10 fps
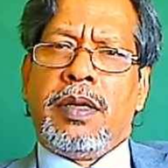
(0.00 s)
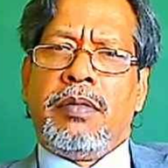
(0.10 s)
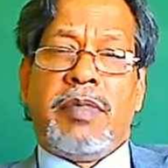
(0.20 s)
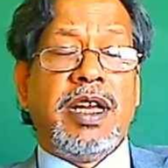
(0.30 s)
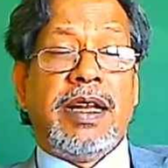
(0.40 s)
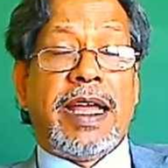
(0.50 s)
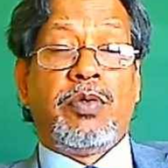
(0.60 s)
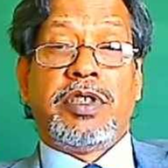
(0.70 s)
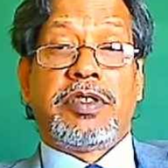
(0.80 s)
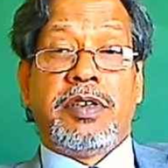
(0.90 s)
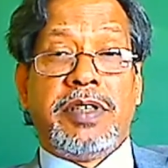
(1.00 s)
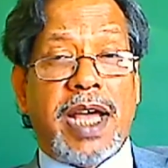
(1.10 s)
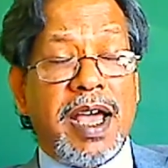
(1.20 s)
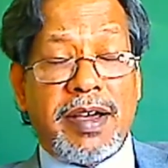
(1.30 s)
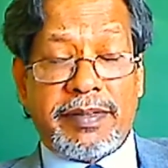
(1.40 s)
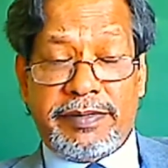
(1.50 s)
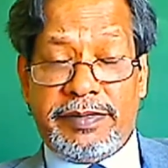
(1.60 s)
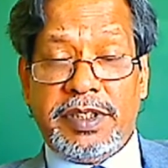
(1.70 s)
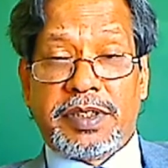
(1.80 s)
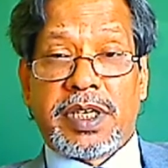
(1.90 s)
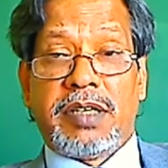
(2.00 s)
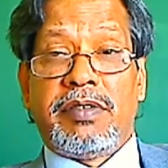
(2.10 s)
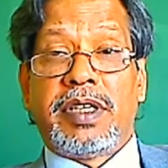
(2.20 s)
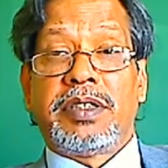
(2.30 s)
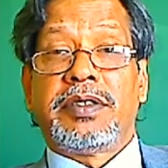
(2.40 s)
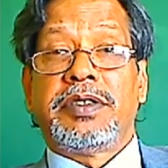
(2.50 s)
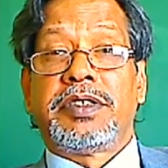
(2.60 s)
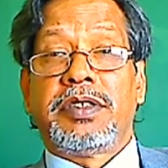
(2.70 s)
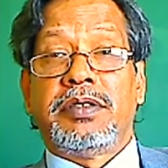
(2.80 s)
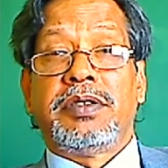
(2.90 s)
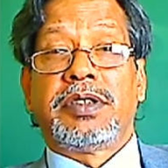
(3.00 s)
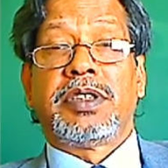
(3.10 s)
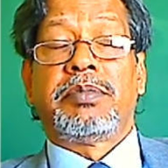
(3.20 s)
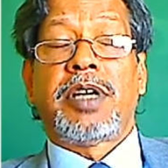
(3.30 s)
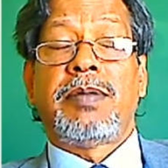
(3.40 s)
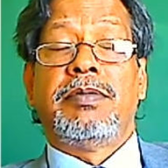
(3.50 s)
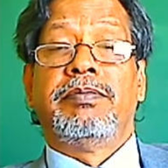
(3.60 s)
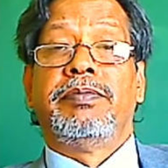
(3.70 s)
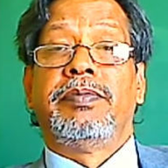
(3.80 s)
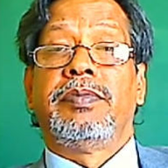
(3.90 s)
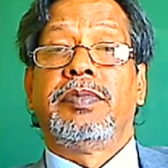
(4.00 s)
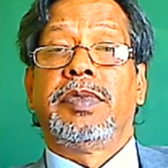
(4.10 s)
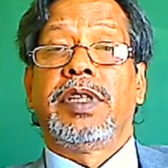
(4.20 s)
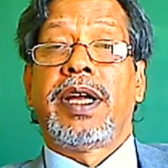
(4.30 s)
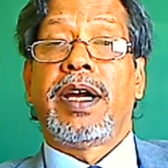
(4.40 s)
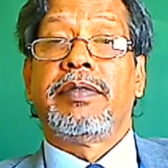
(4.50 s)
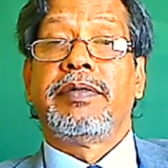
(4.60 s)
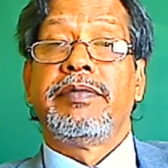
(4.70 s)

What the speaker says: Many languages don't have these kind of articles, so it's a problem they have.